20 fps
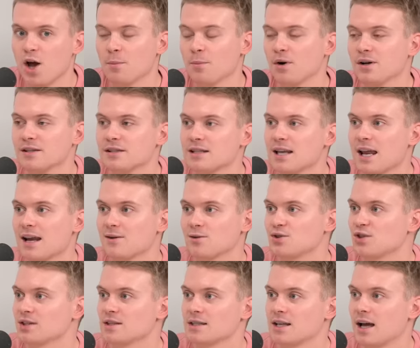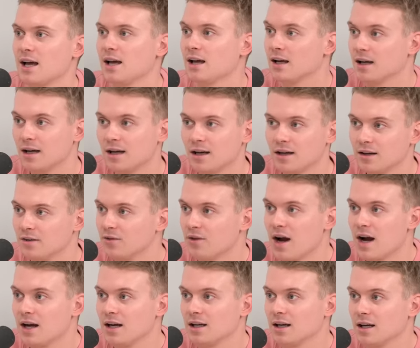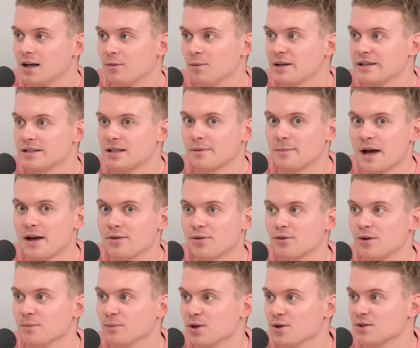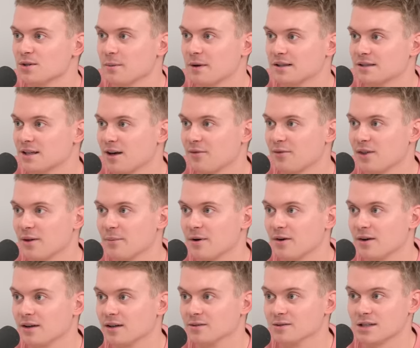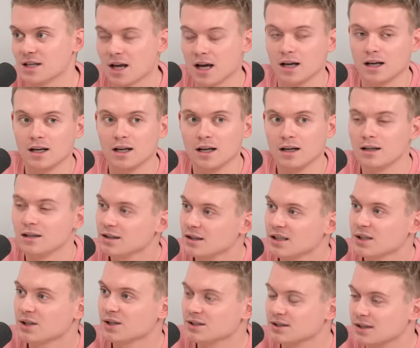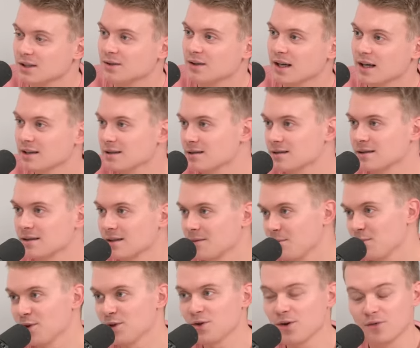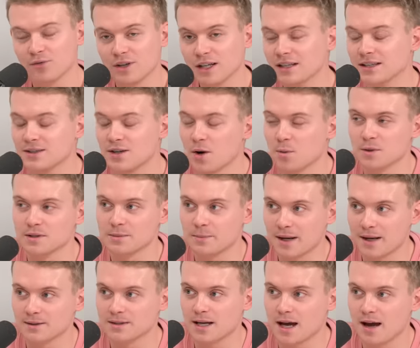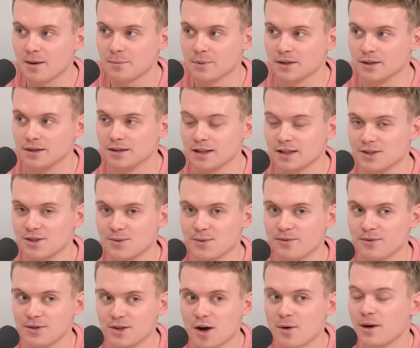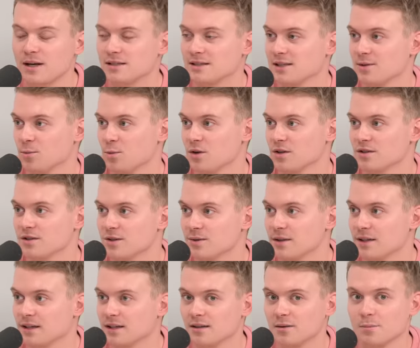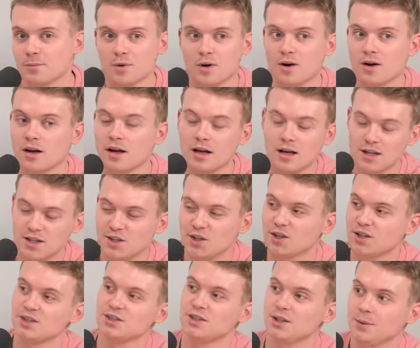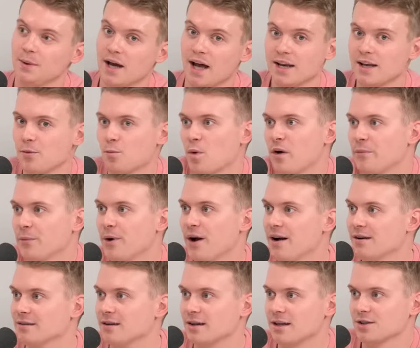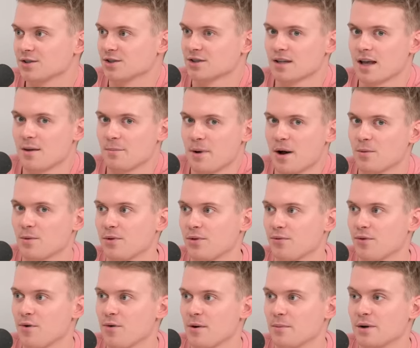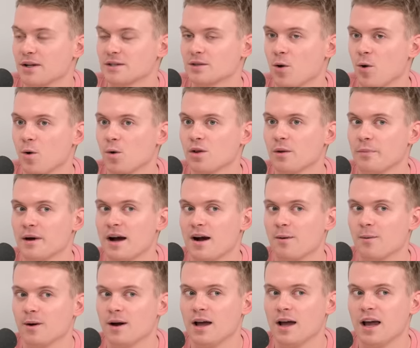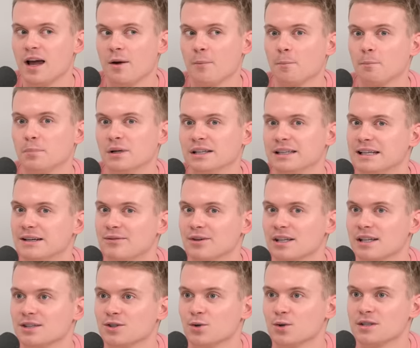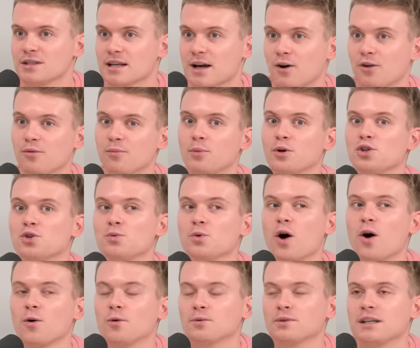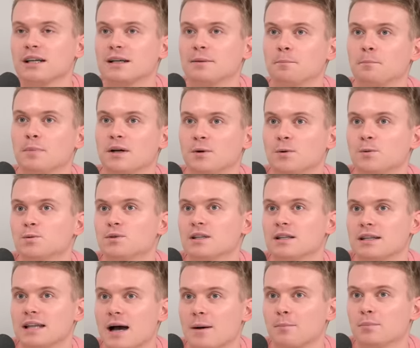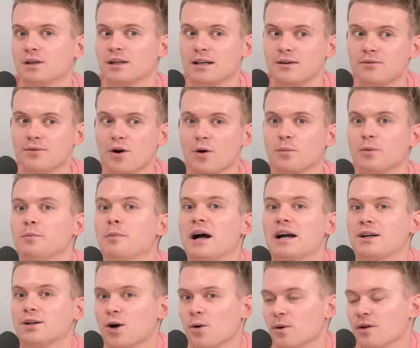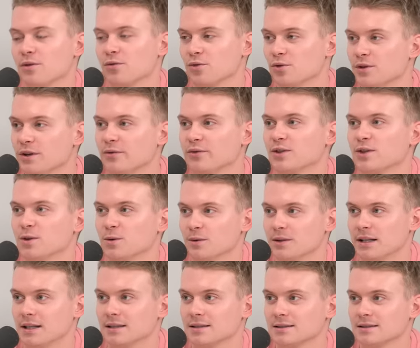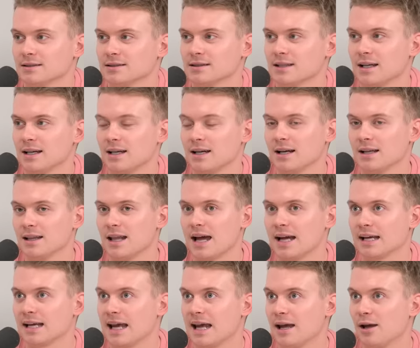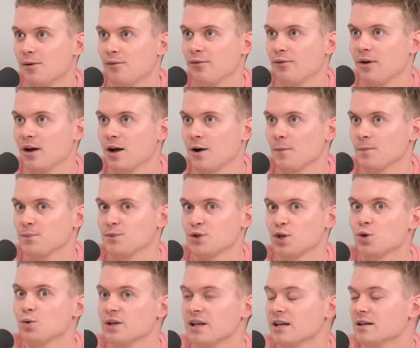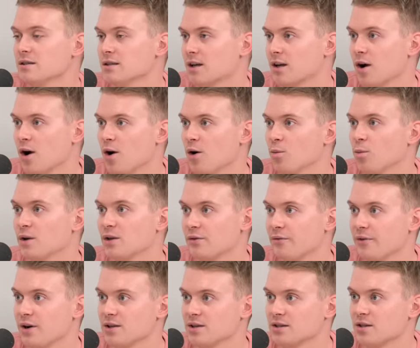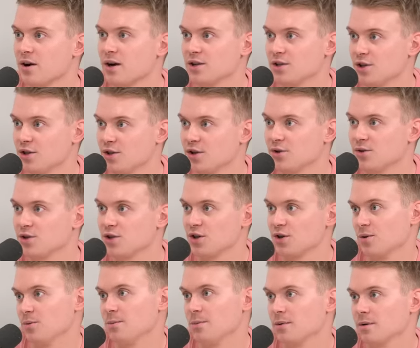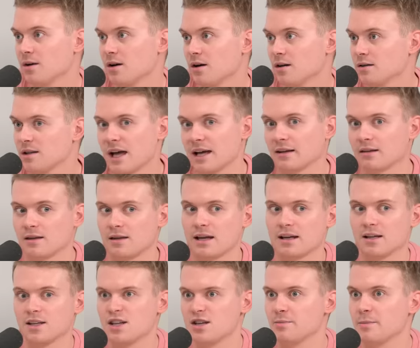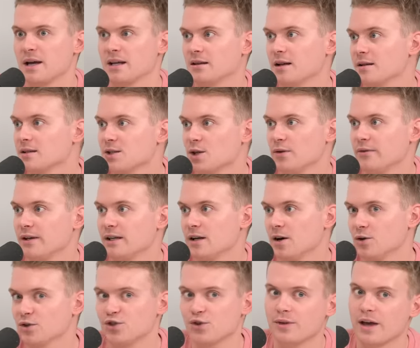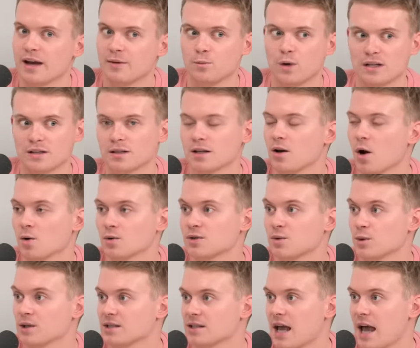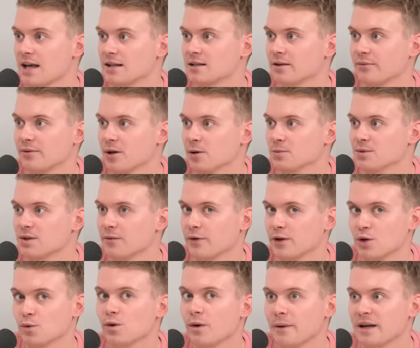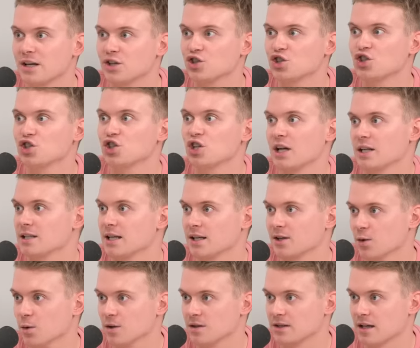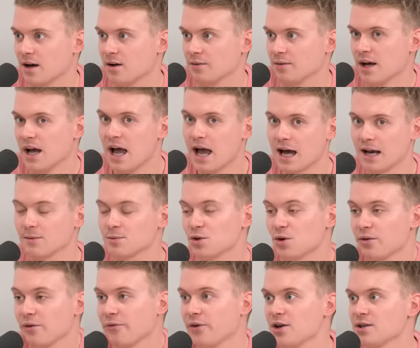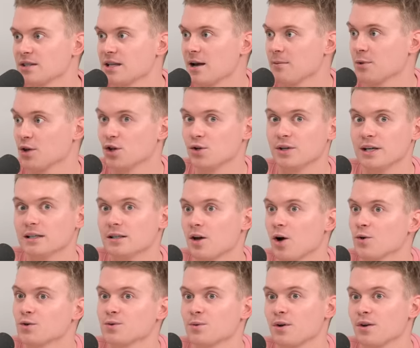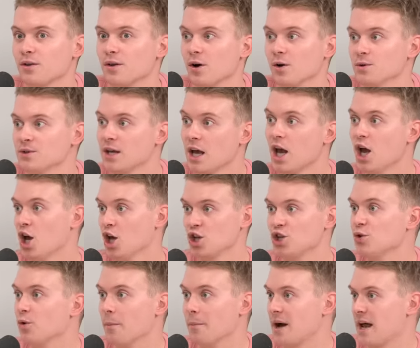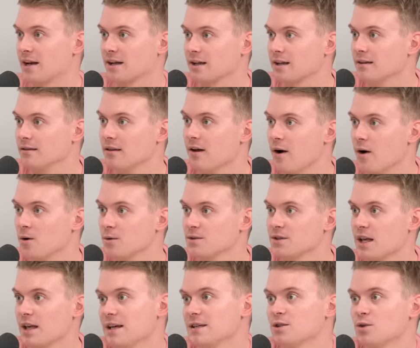but instead i was just like right went to the bathroom looked at myself in the mirror and i was like you can do this you don't really know what's about to happen and you have no idea what you're doing here but you can do it. And it went well. And I just mm. like powered through it. But it's all about believing in yourself, but you only build that belief up by going through difficult things. Yeah. Like if two years ago, when you first started your YouTube like thing and you'd made like two videos, you then went to go to a set to film something, you would have been shitting yourself. Yeah. And I'm sure the first time that you did go to one of those, you were panicking loads. I mean, like I it's